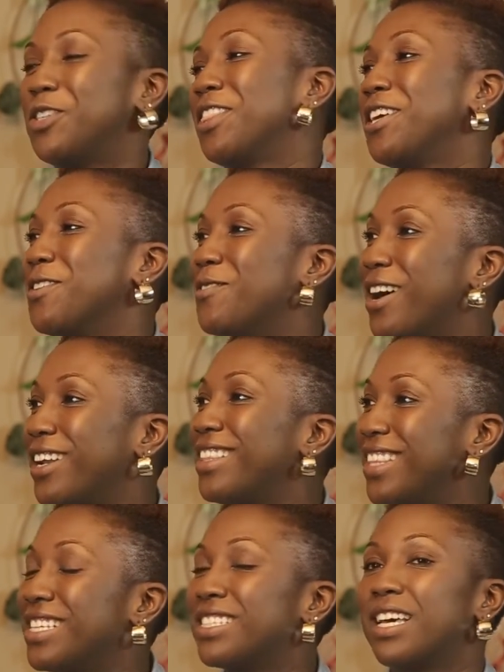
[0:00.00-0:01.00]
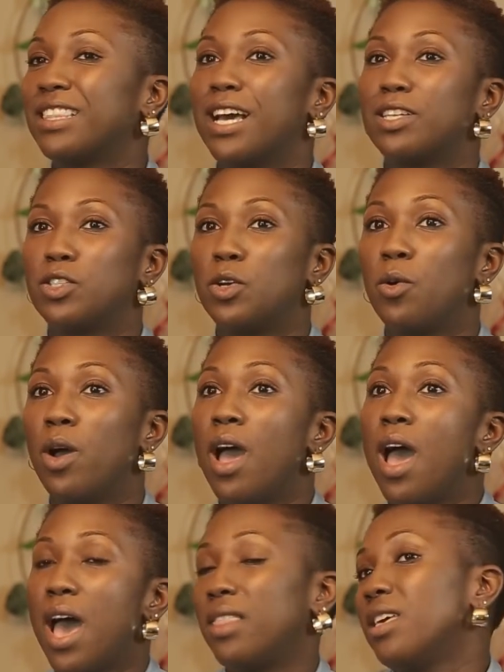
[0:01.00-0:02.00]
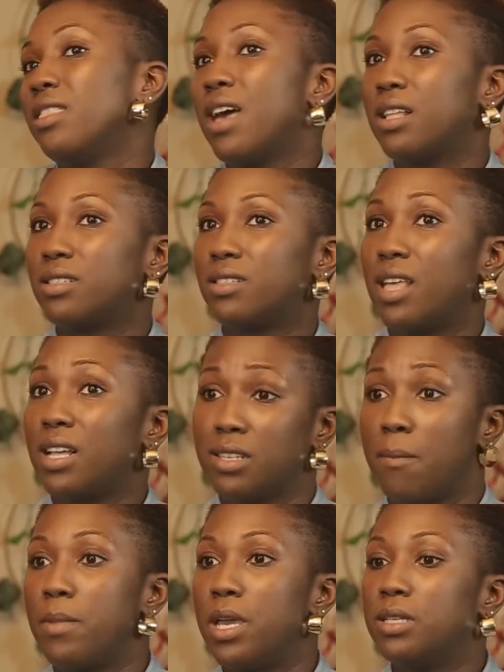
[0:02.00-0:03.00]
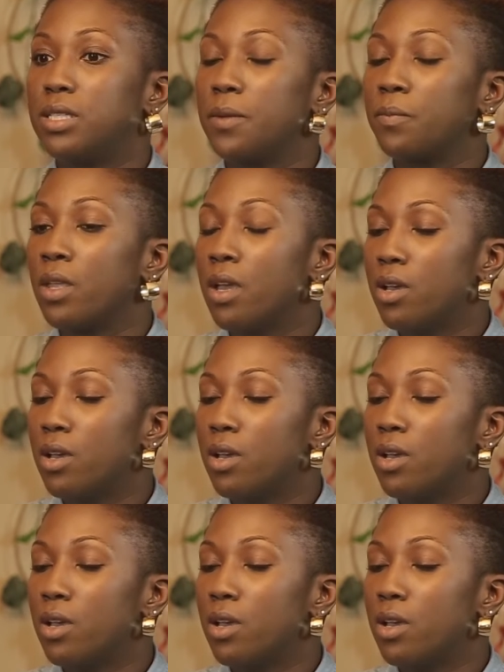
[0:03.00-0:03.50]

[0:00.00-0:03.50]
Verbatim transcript: you think about it. Things like mm, that. So mm. I think that's that's amazing.